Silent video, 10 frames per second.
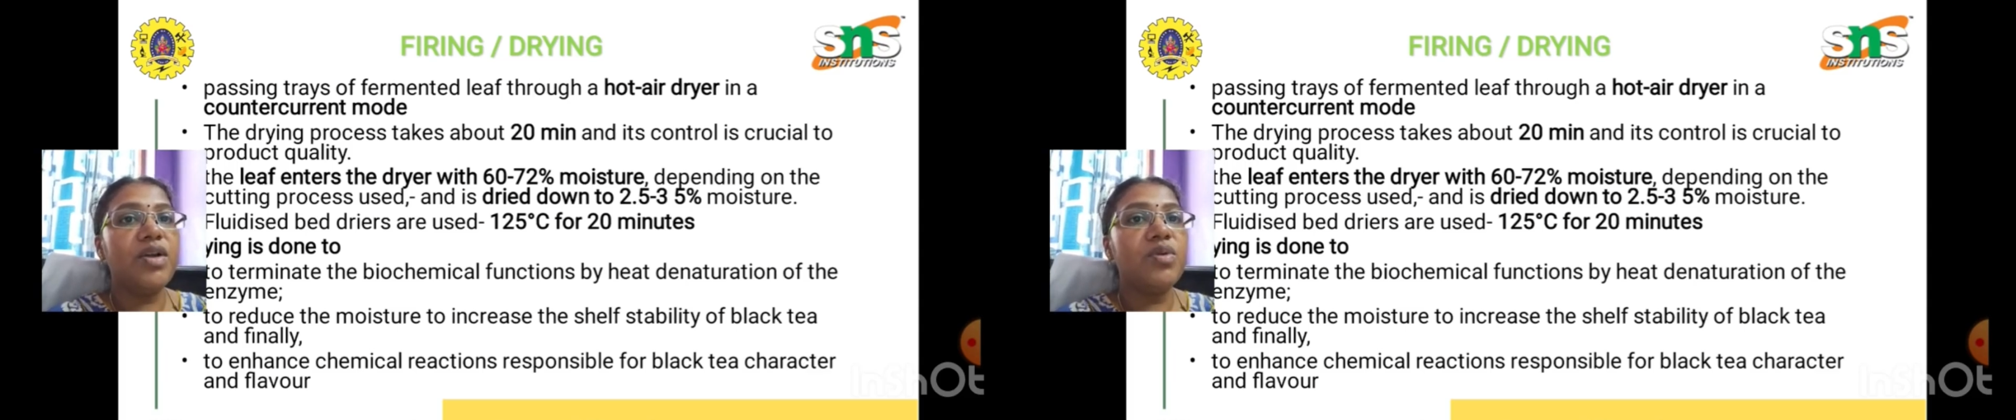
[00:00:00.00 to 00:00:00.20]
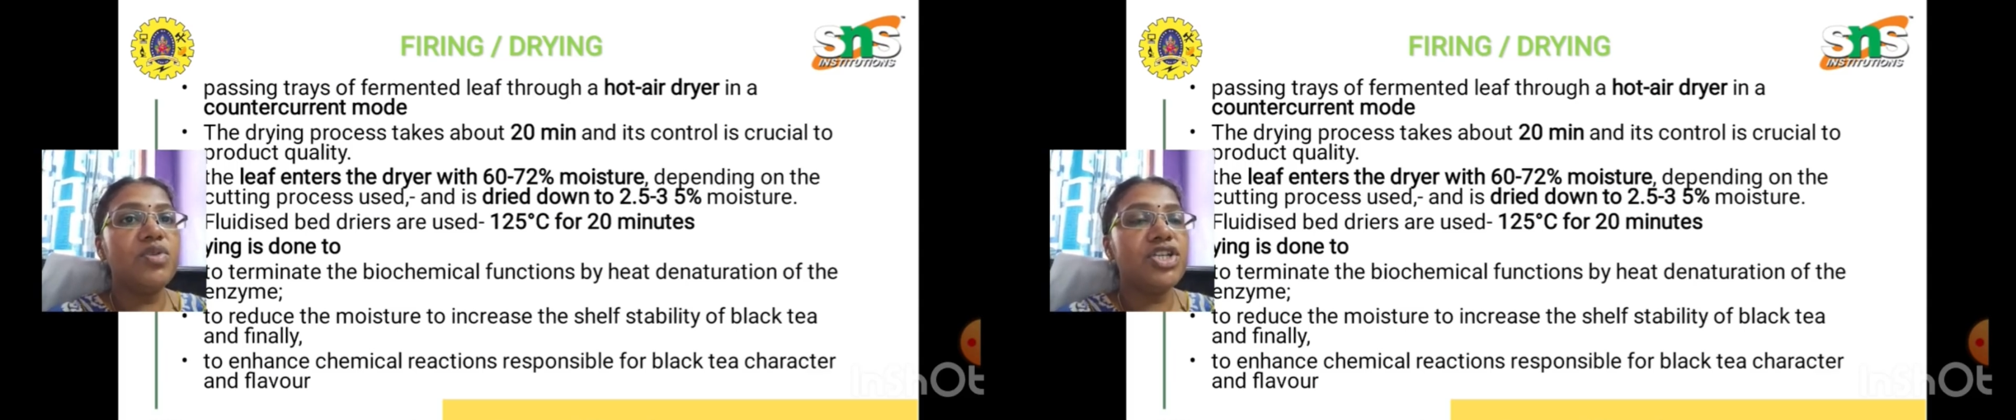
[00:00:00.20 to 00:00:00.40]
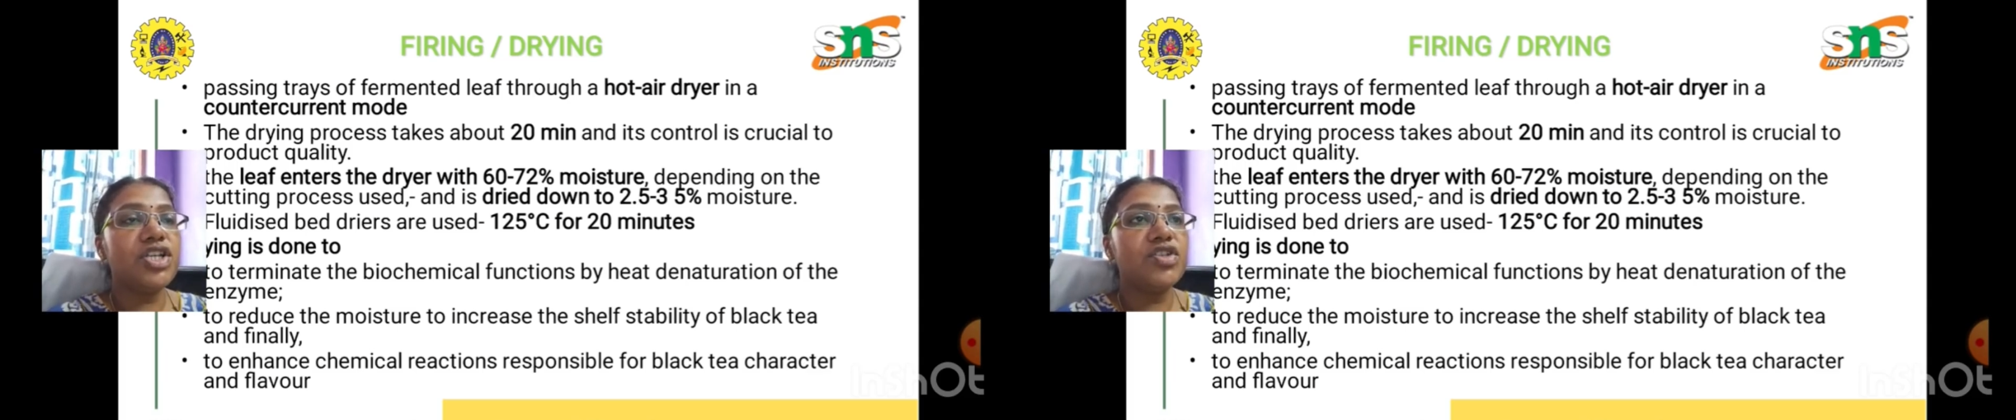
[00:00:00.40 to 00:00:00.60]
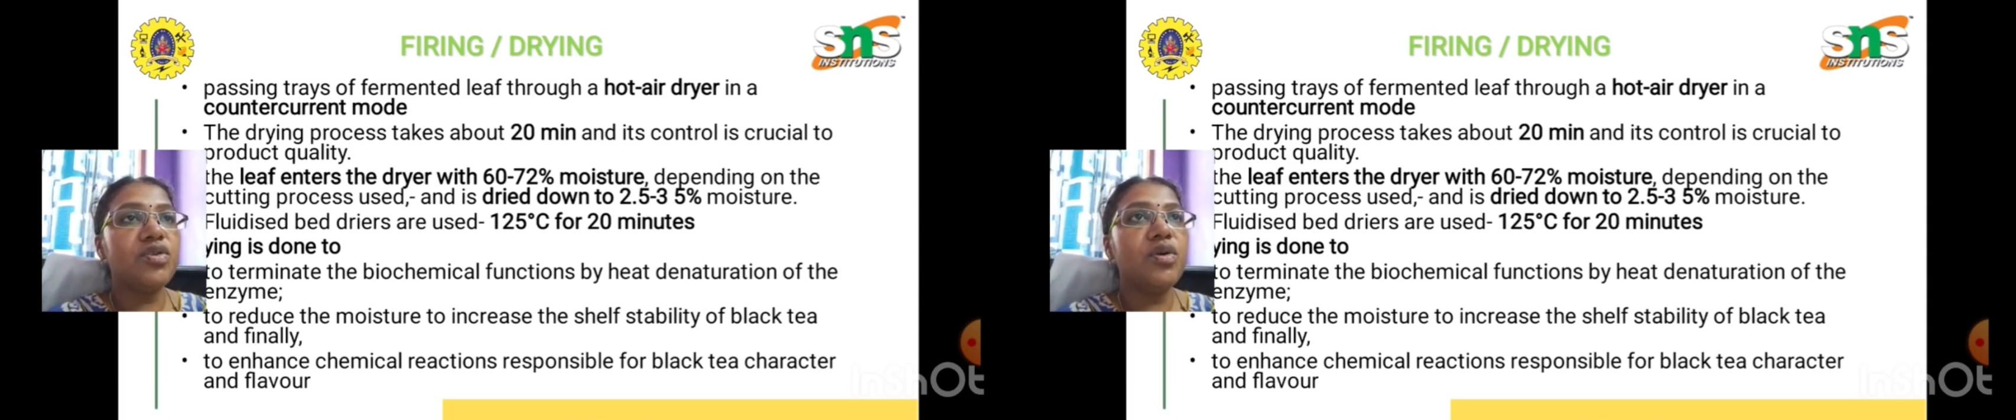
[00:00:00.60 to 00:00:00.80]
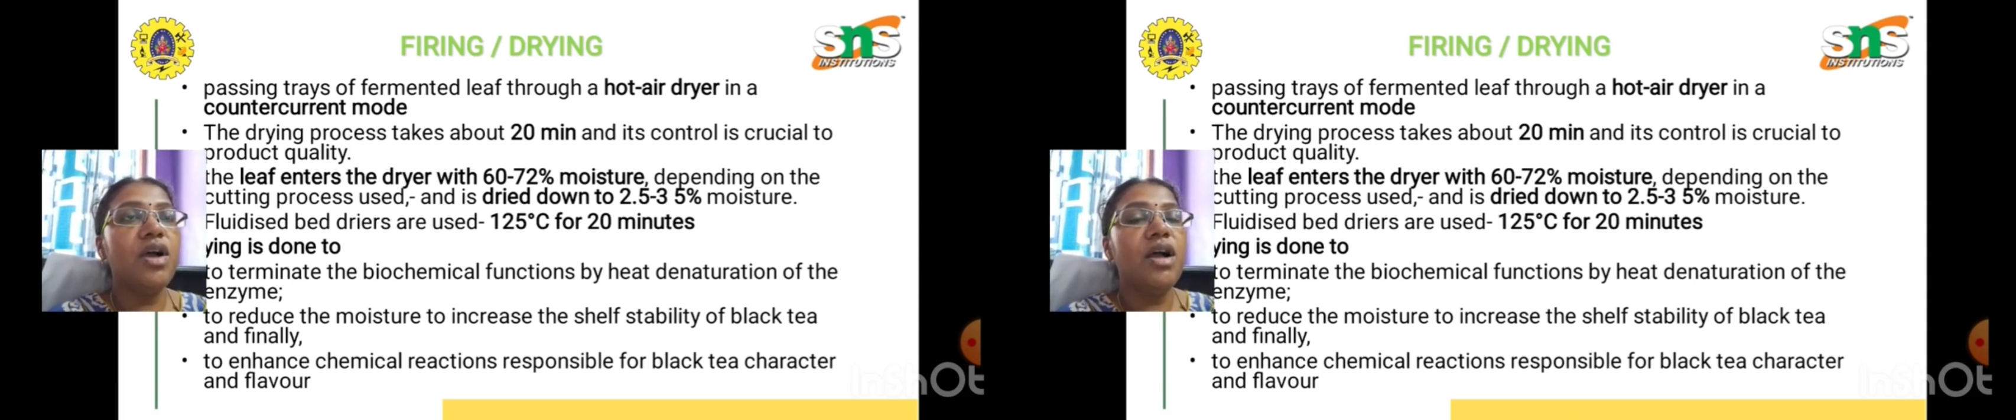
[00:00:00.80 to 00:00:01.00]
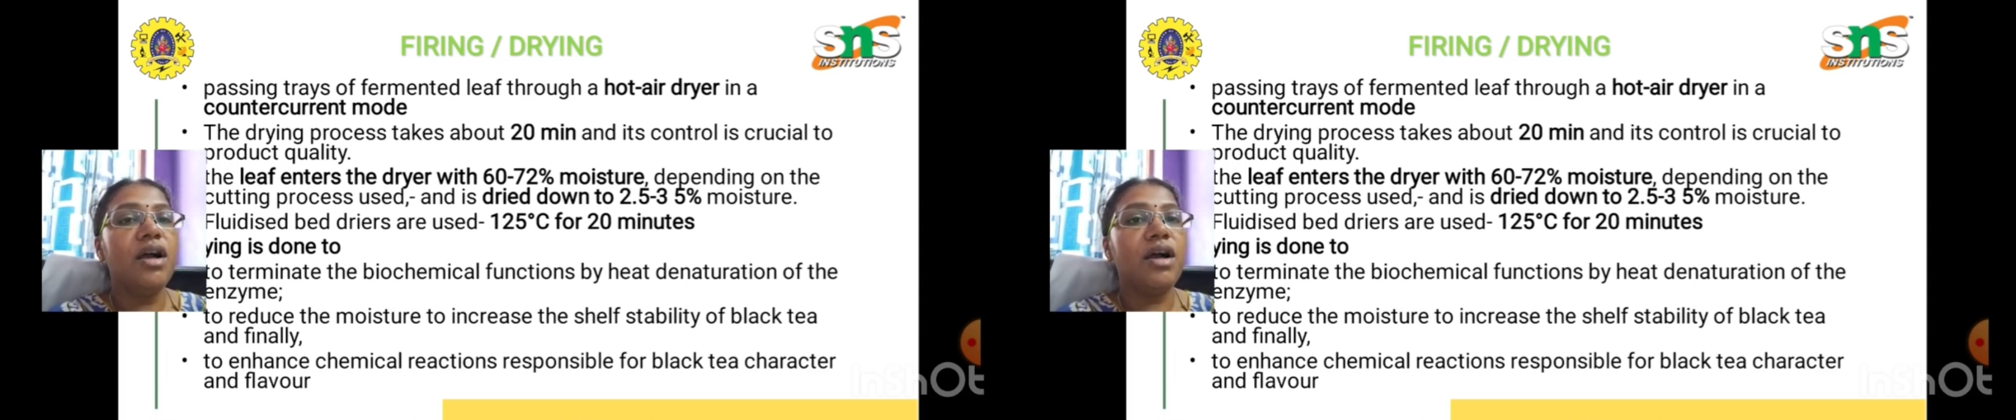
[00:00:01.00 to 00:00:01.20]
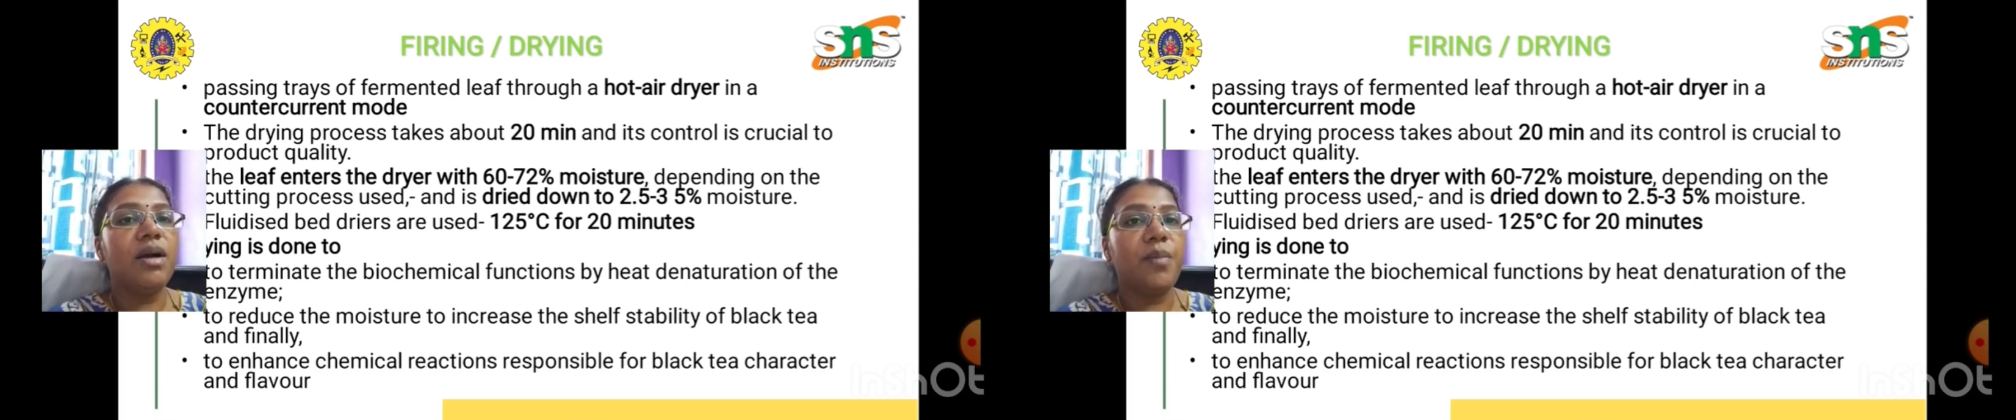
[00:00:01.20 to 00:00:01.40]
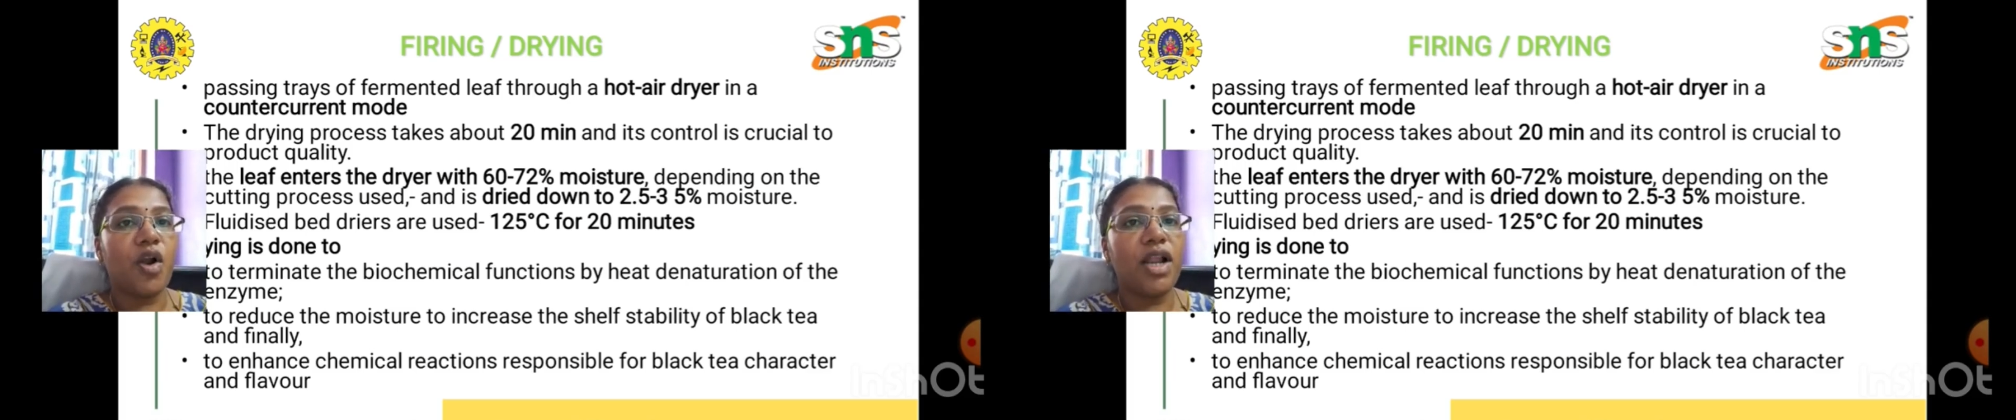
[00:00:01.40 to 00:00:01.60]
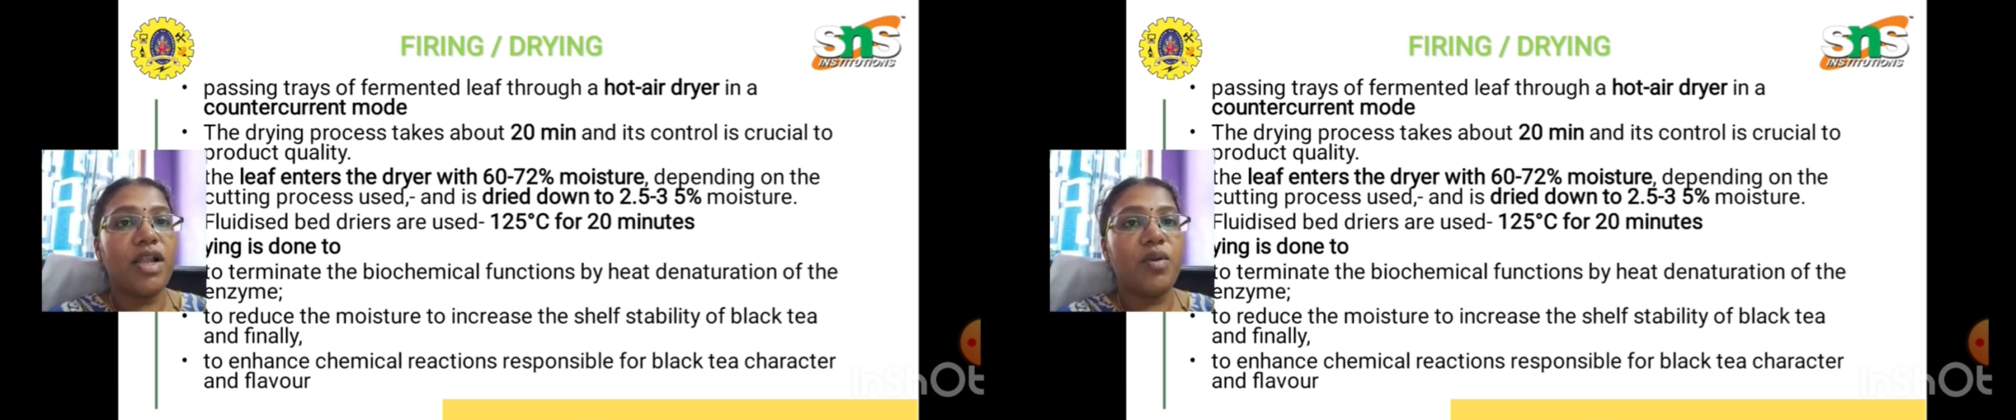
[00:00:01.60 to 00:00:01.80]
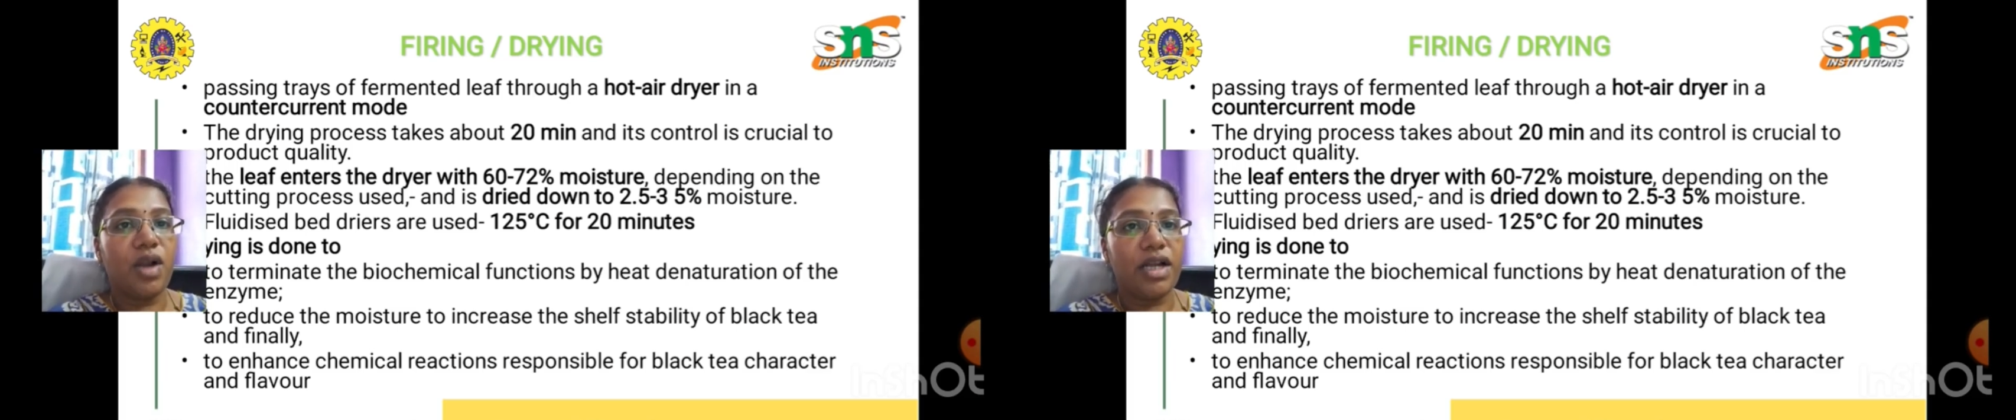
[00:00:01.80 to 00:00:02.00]
crucial to
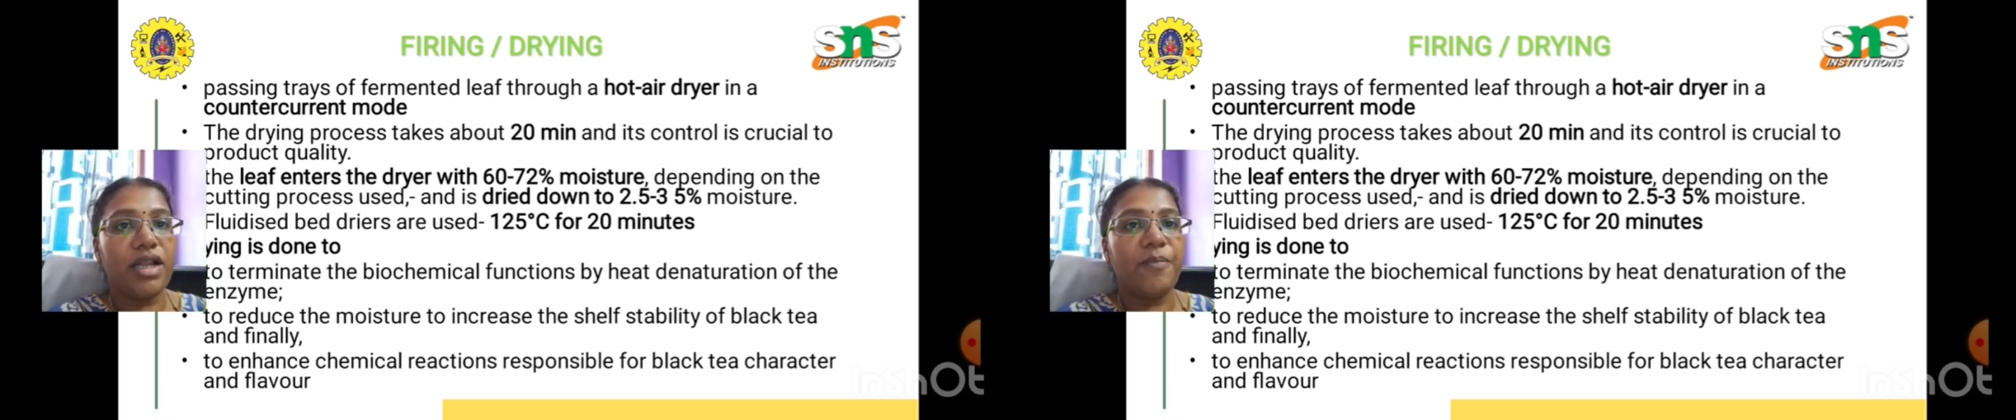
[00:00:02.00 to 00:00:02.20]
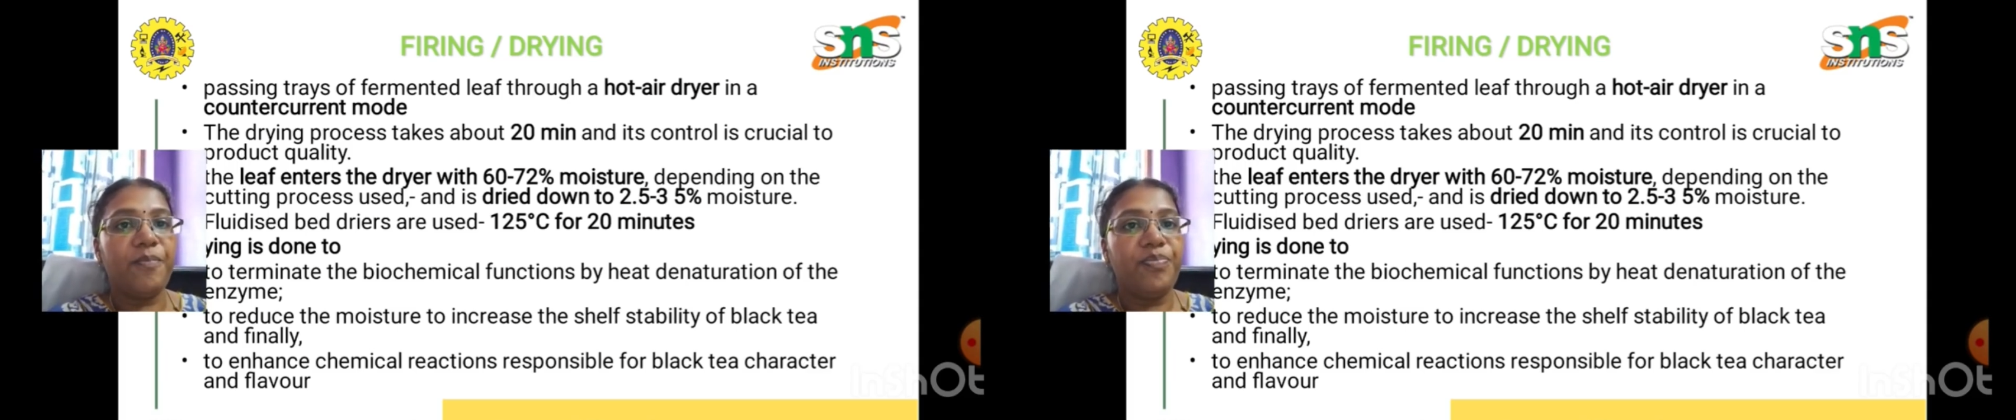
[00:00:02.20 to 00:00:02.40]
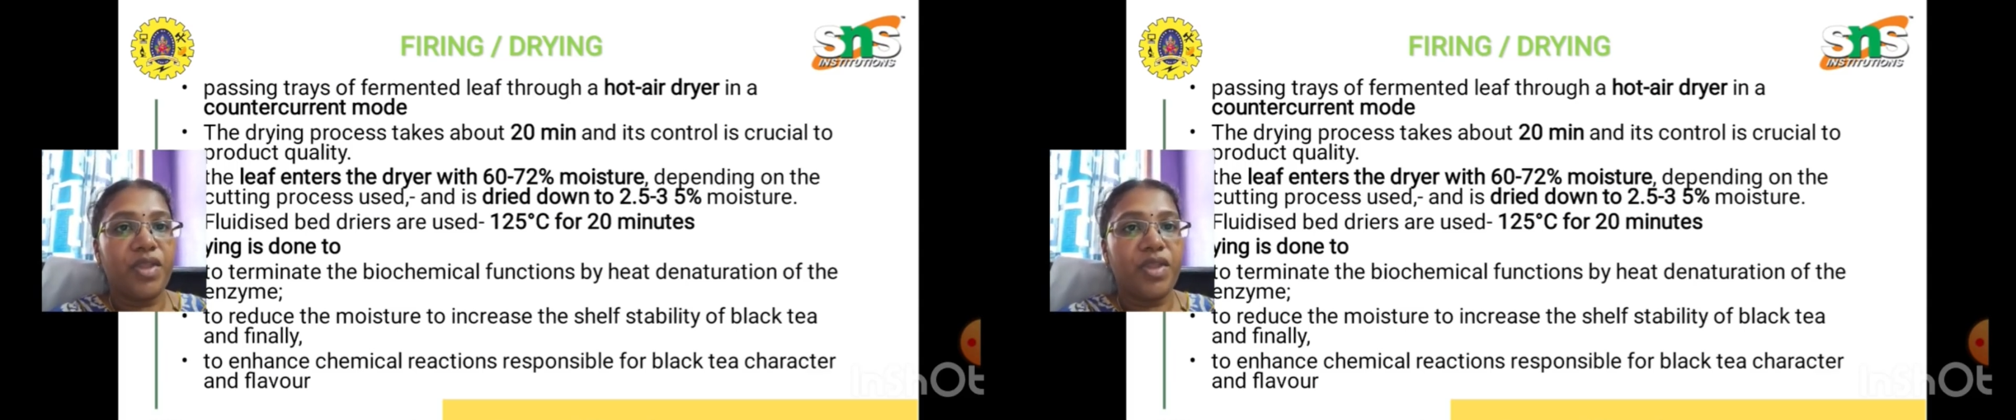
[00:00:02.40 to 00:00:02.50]
product quality.